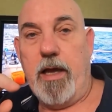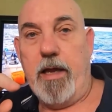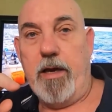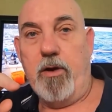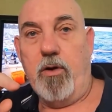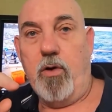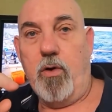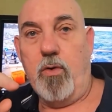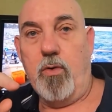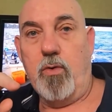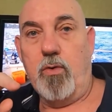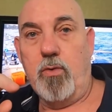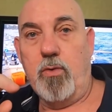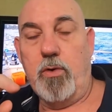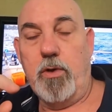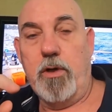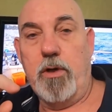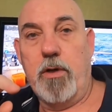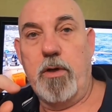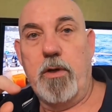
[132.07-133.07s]
and
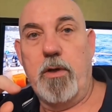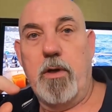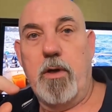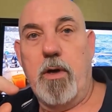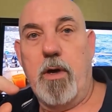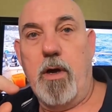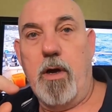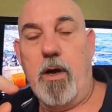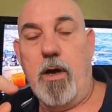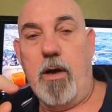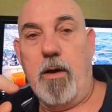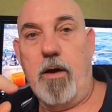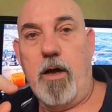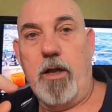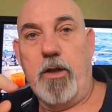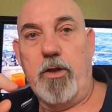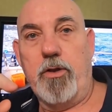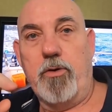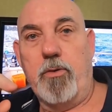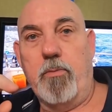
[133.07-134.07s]
hold,
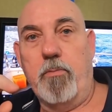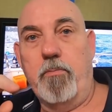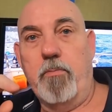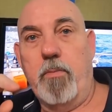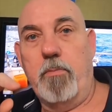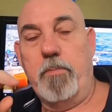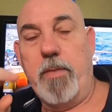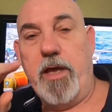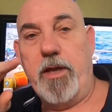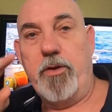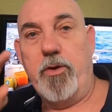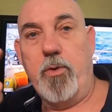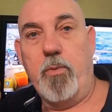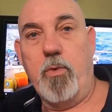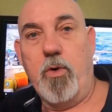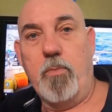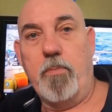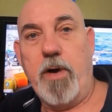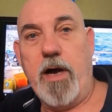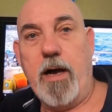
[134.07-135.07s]
a little menu
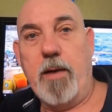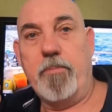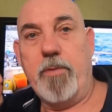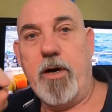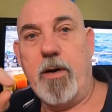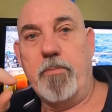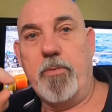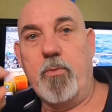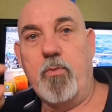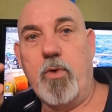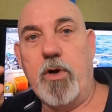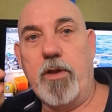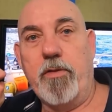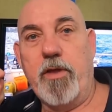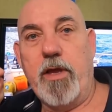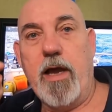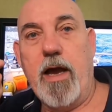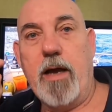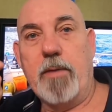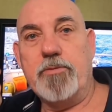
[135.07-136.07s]
will pop up, and one of
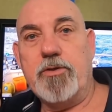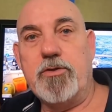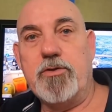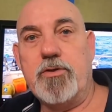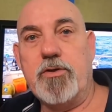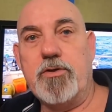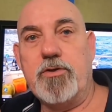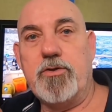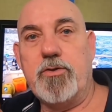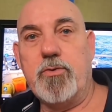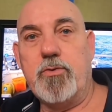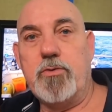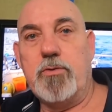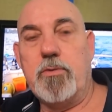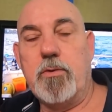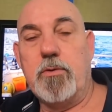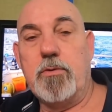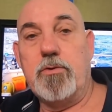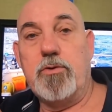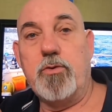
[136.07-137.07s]
the options is to
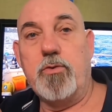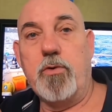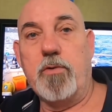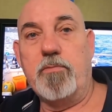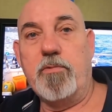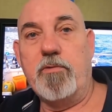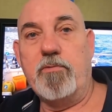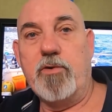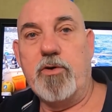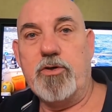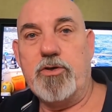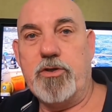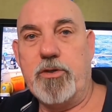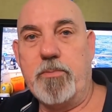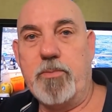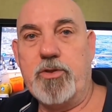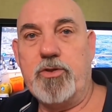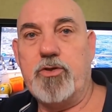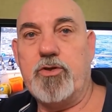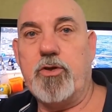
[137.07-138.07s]
do a reverse
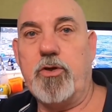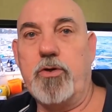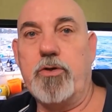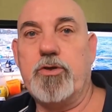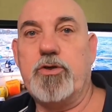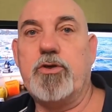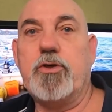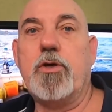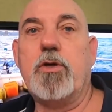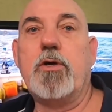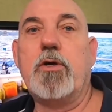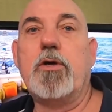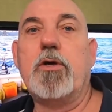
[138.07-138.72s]
image search.